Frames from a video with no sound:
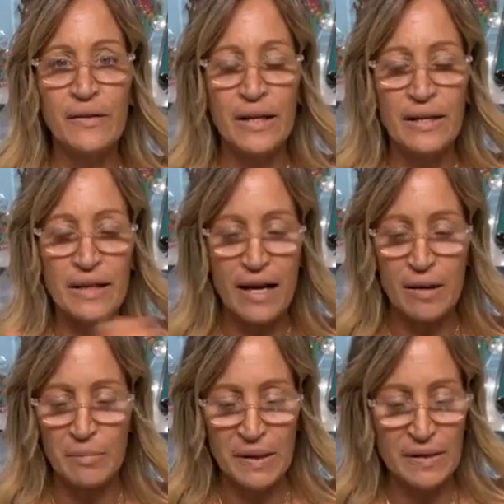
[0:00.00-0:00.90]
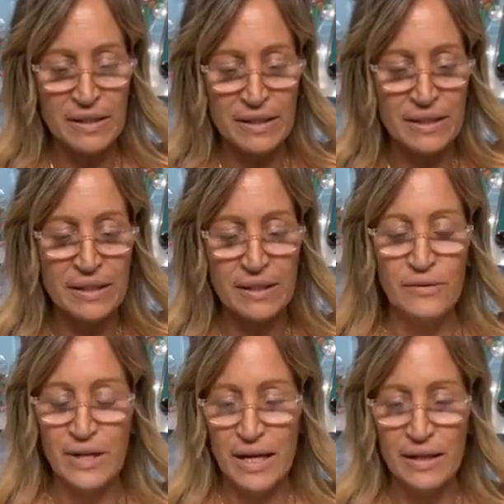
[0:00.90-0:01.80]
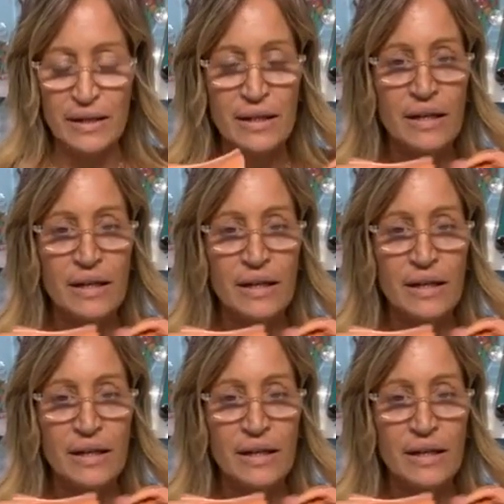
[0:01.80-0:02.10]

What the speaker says: like that. But this is still not.